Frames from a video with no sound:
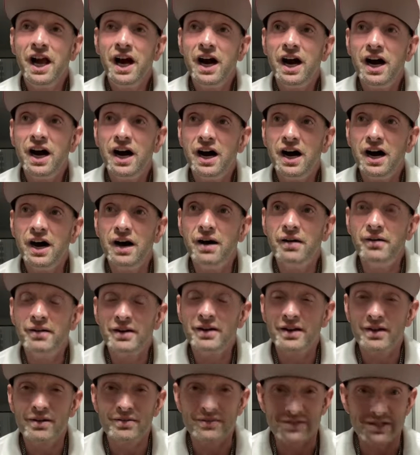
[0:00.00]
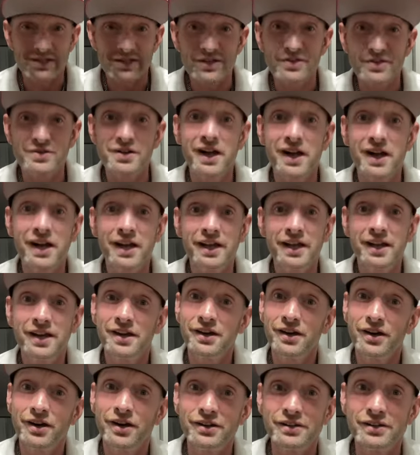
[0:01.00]
uh, and I was gonna try and get
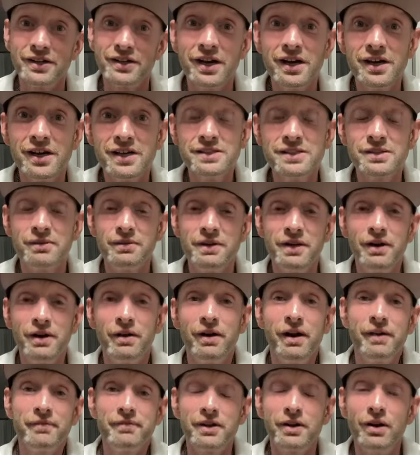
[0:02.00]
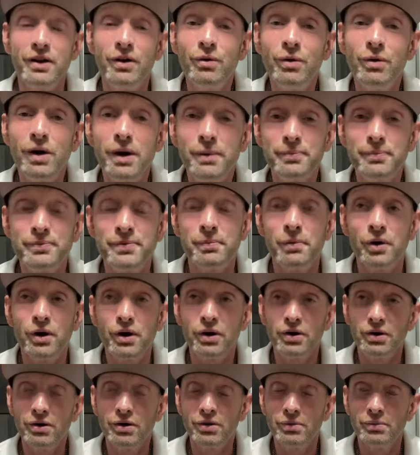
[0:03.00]
it all done so we don't have to go up
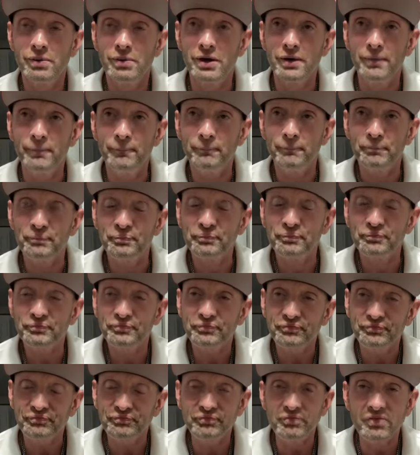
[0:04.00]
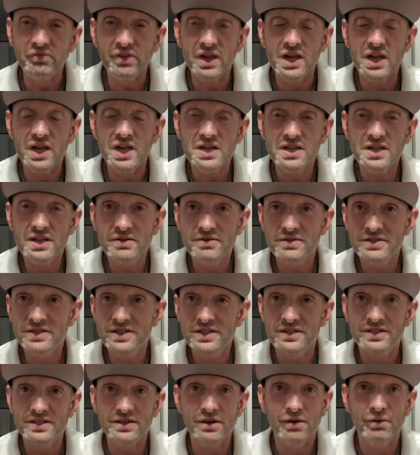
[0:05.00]
tomorrow, but there was
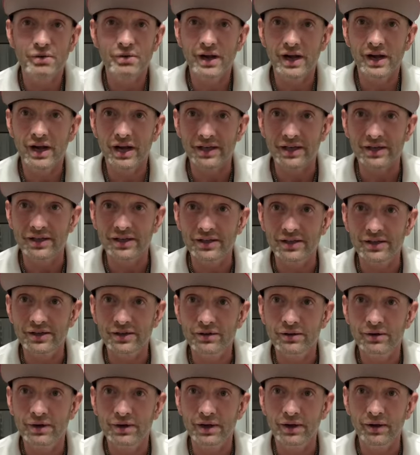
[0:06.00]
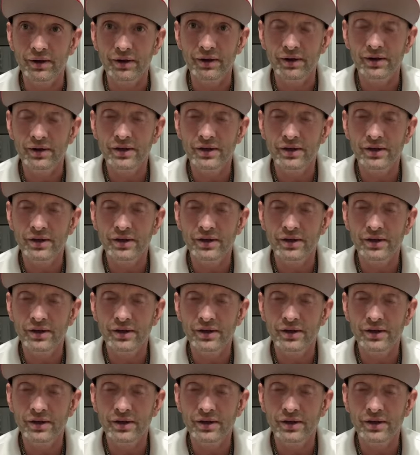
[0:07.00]
just no way I could do it.